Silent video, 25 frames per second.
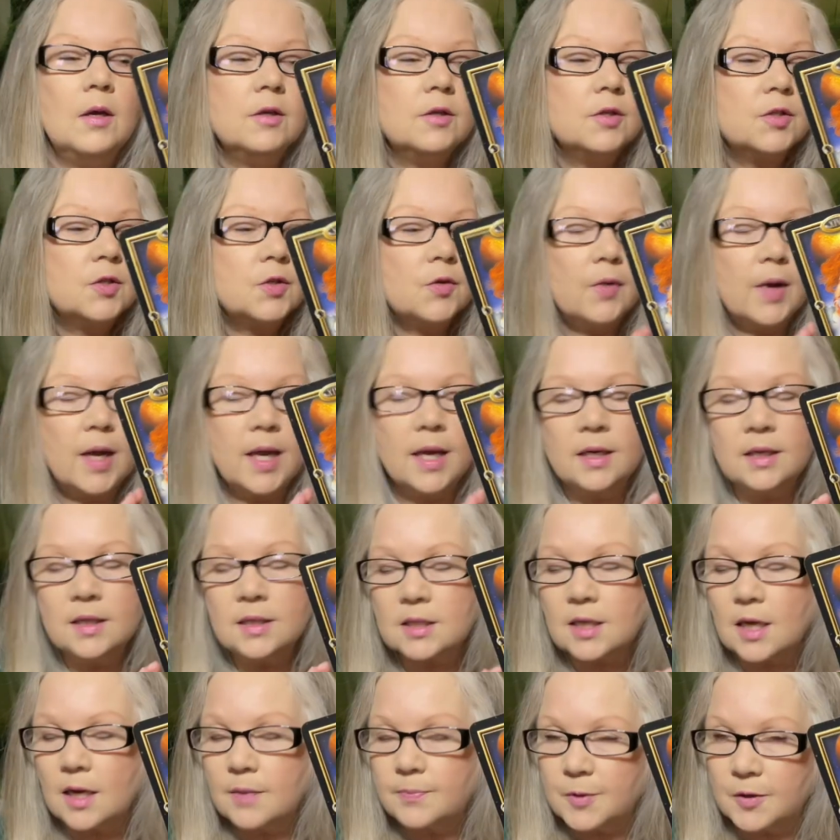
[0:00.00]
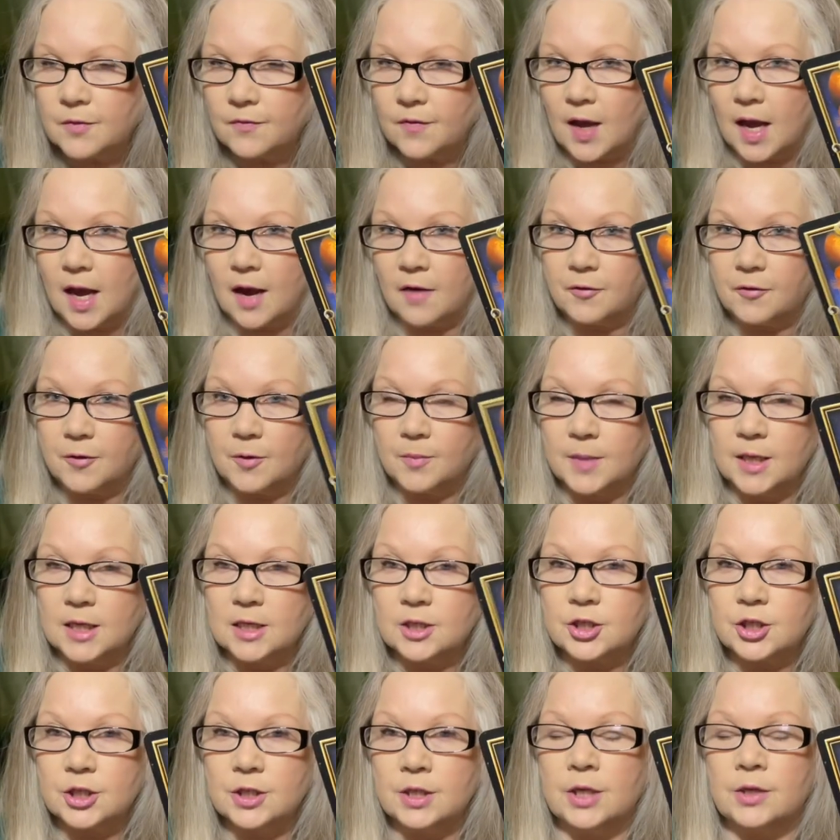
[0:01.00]
So any type of
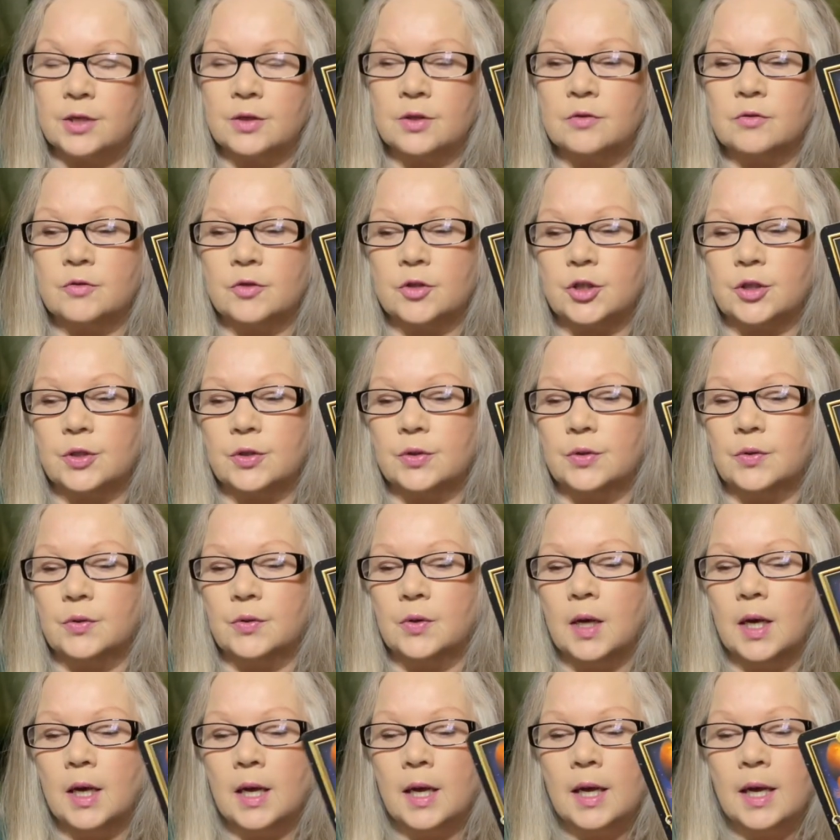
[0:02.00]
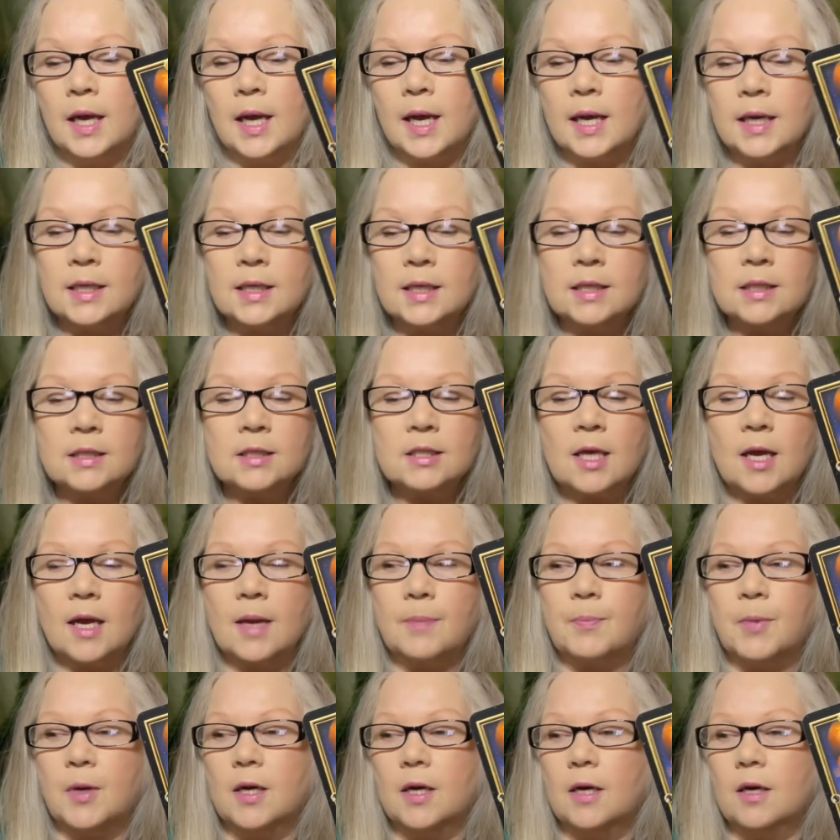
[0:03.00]
affirmation that you do, any
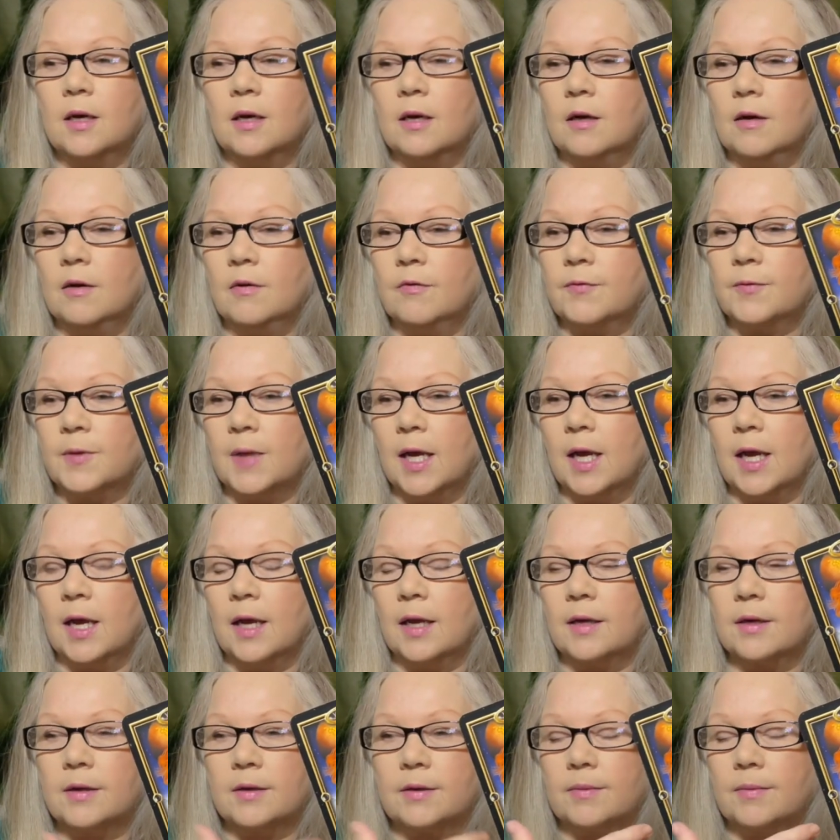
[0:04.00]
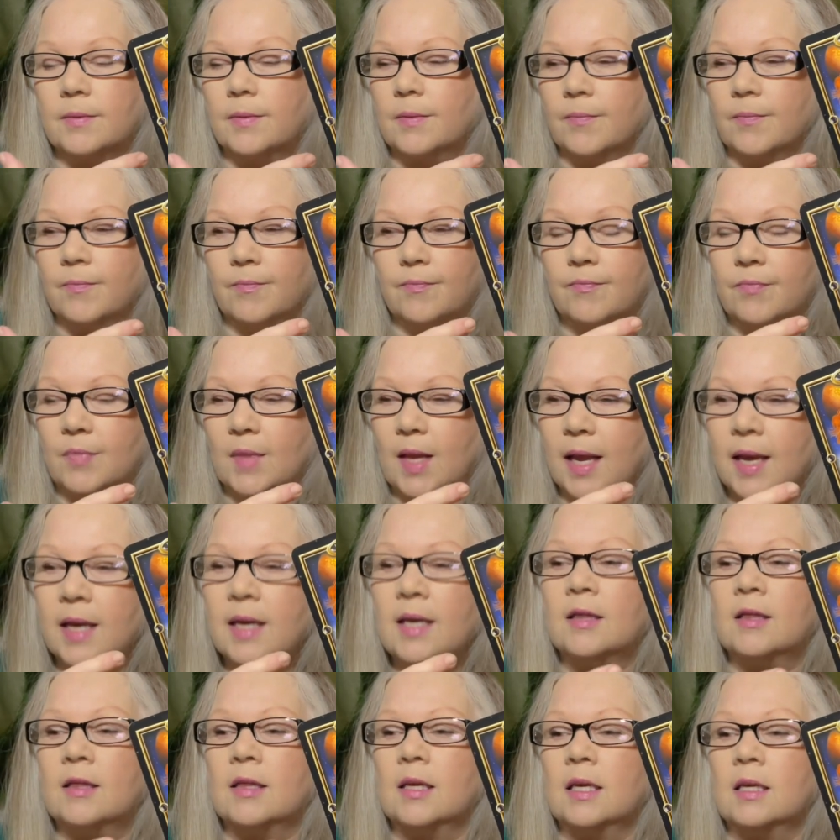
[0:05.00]
type of like
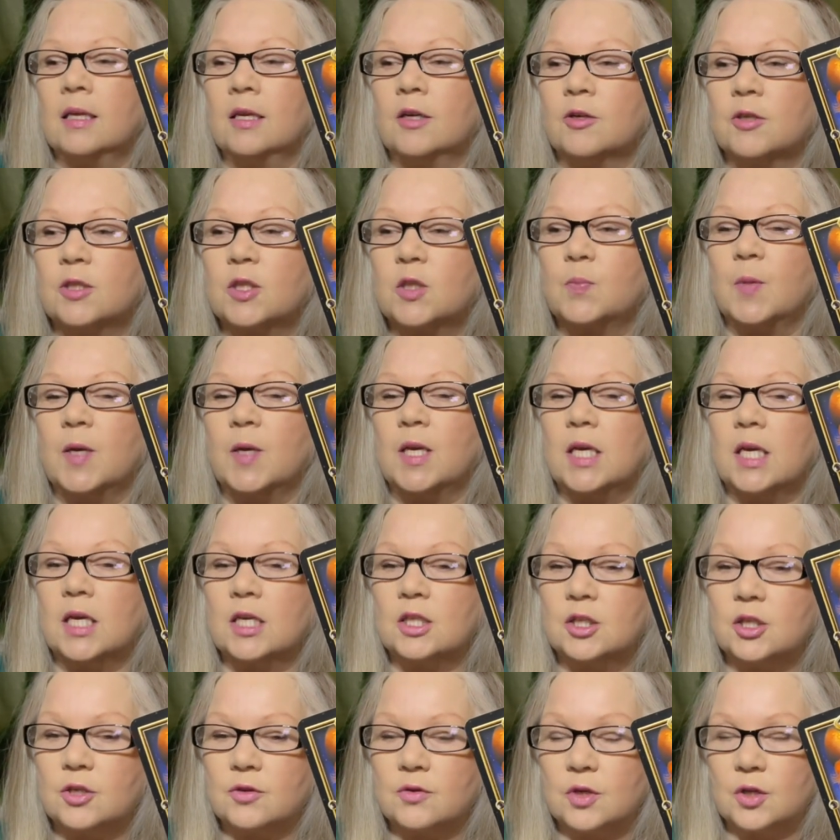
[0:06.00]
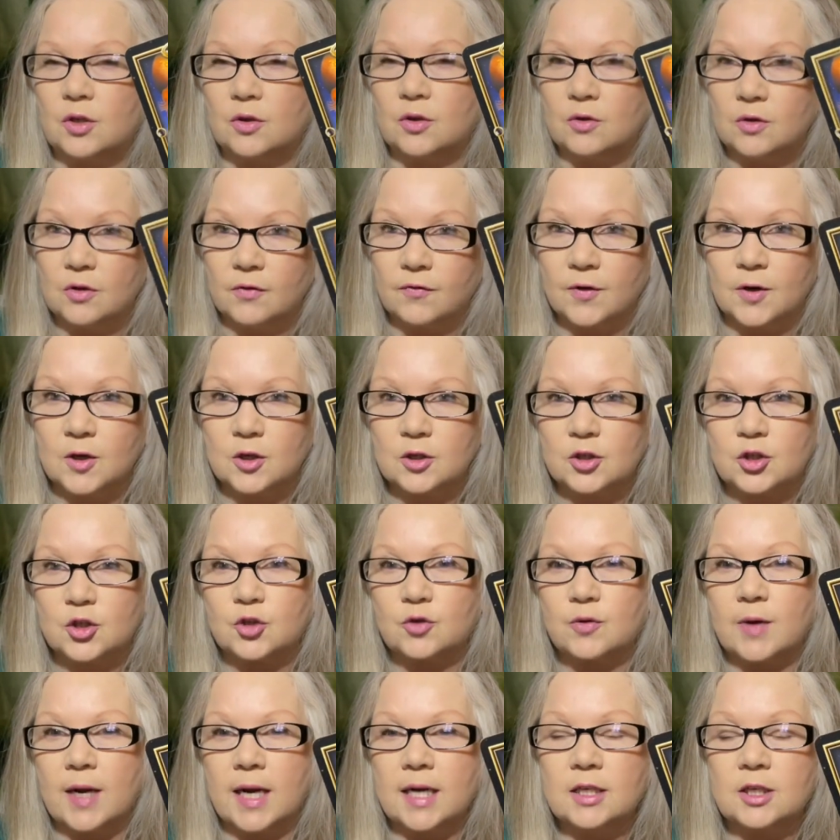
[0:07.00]
anything you're speaking to the universe,
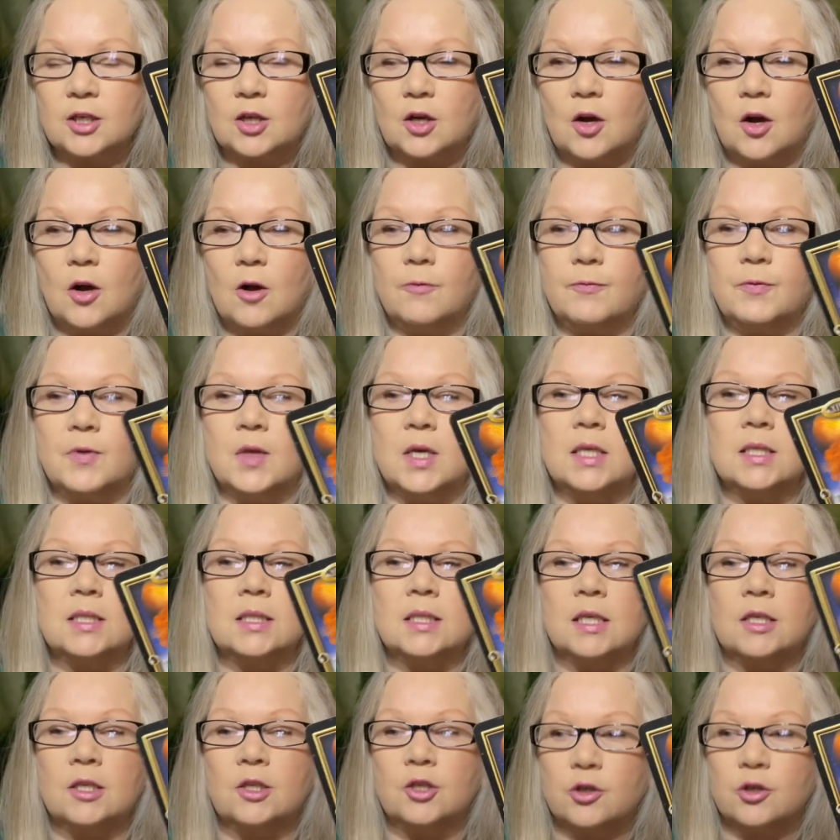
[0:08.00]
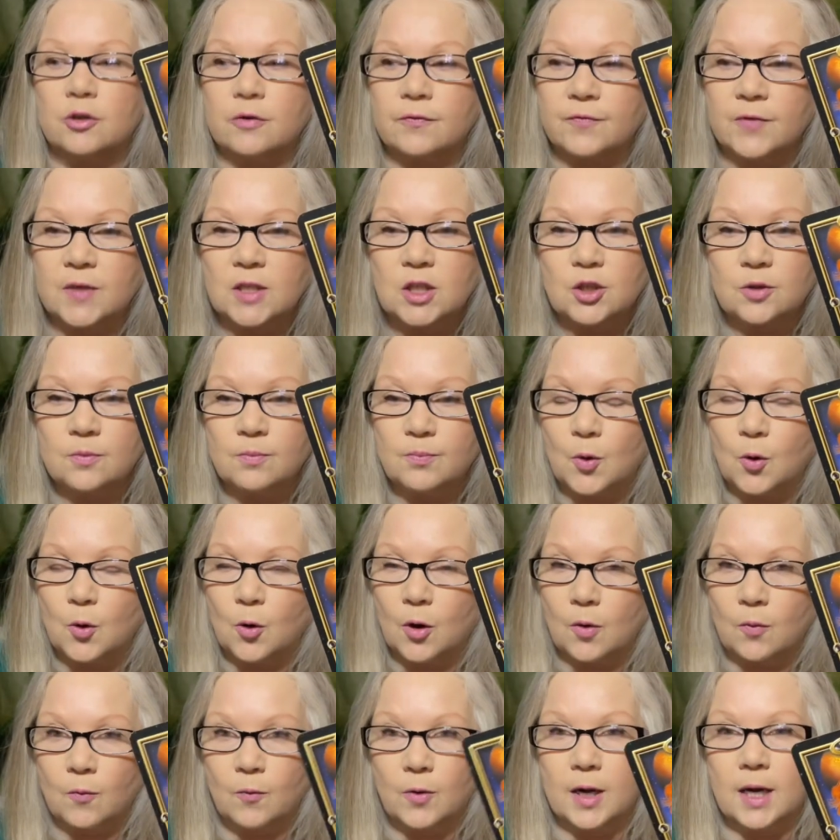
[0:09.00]
trying to call things in your vision
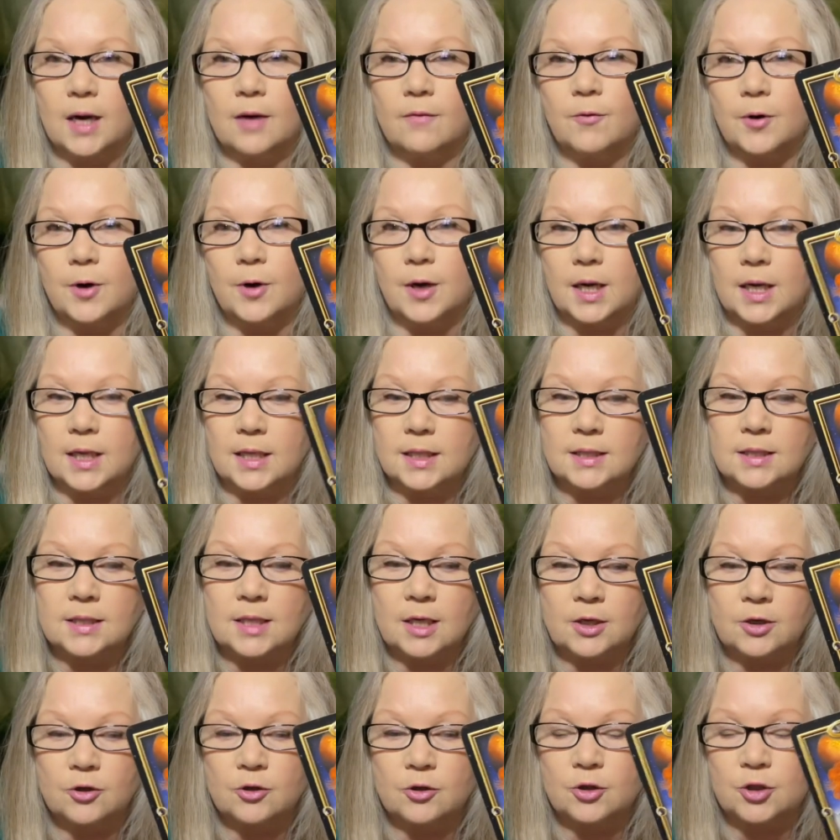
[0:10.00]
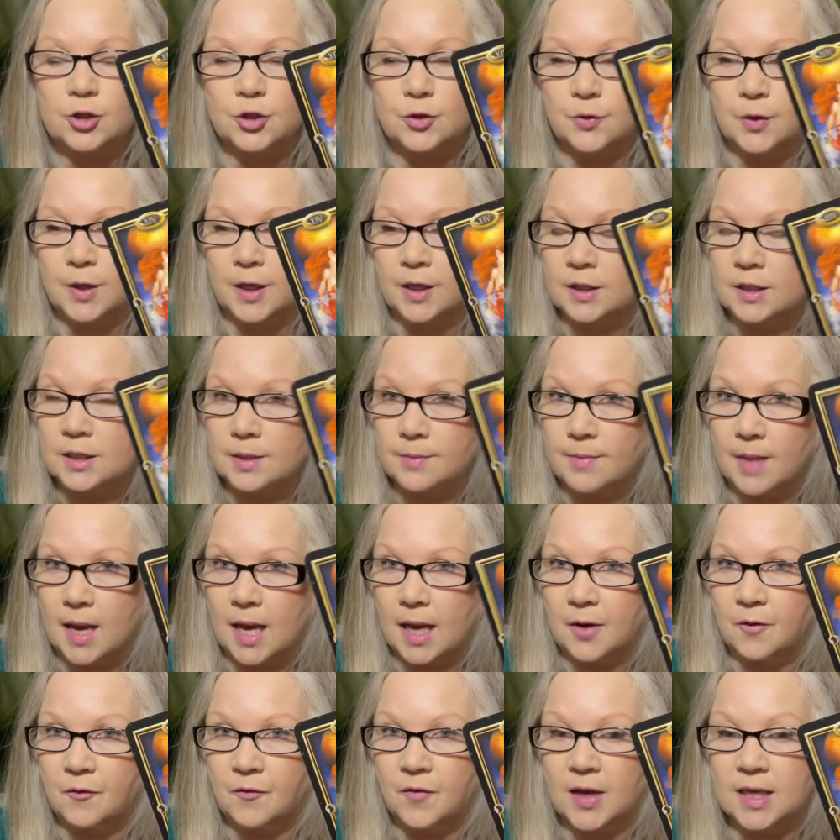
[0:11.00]
board, whatever it is that you're doing to
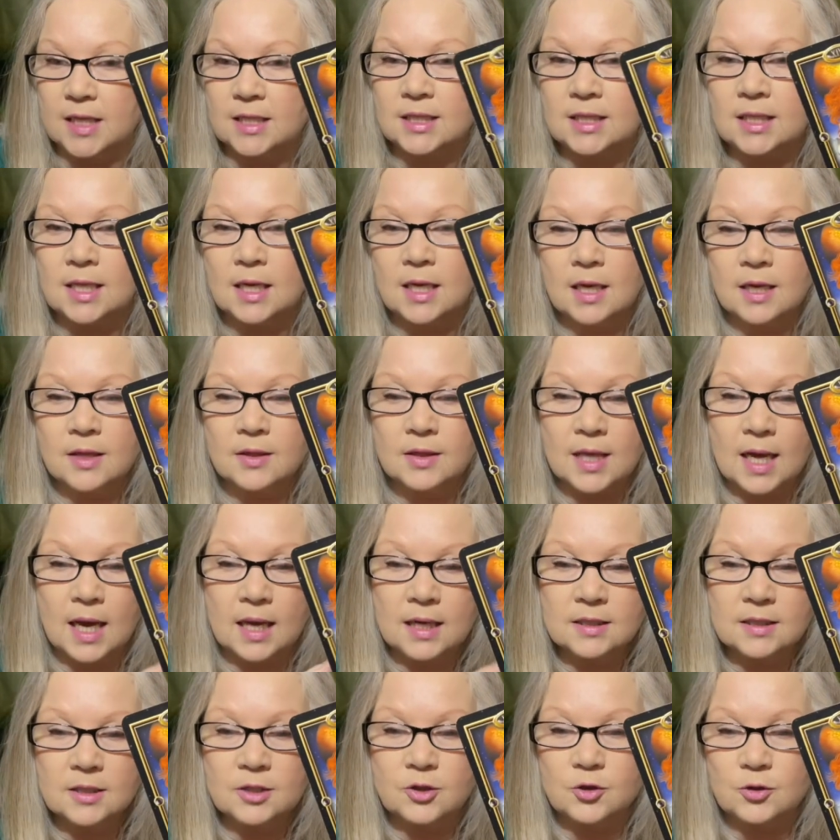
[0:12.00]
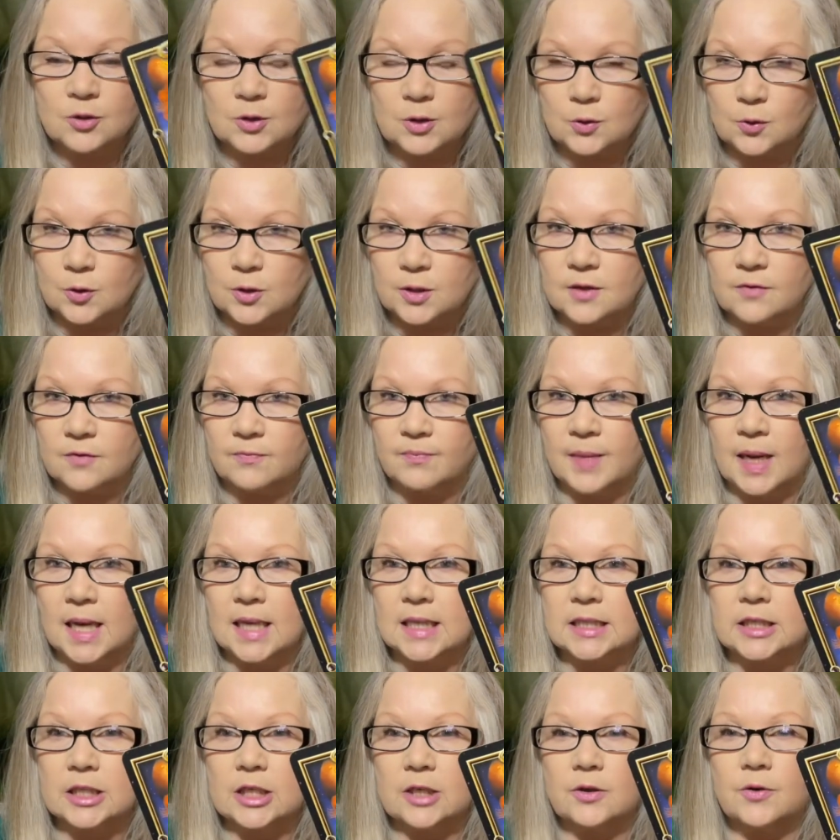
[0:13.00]
manifest, that is your source of
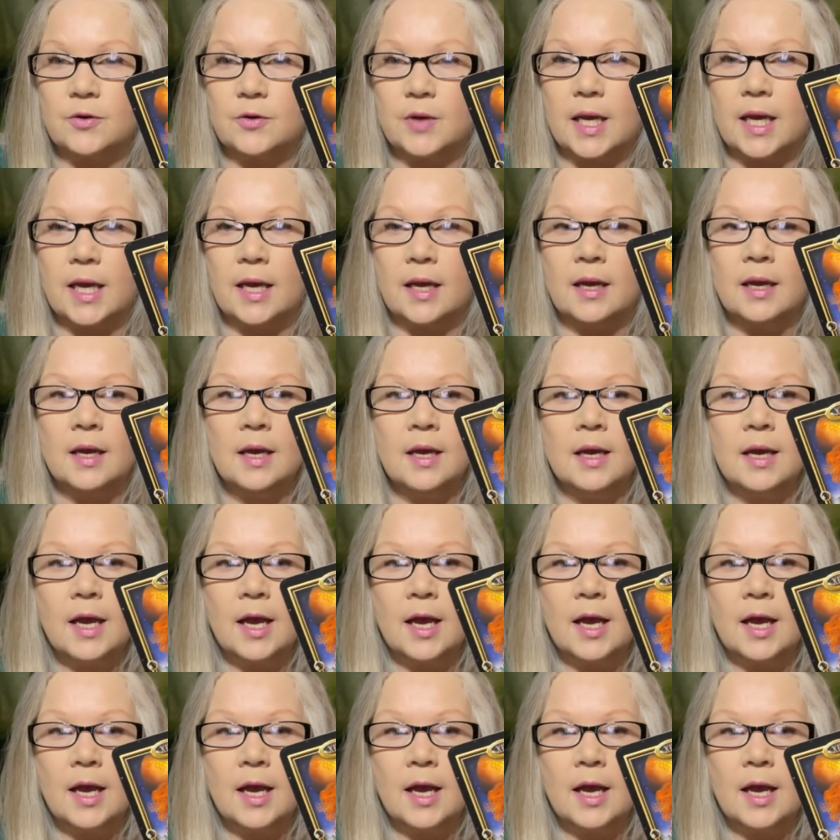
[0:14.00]
magic, okay?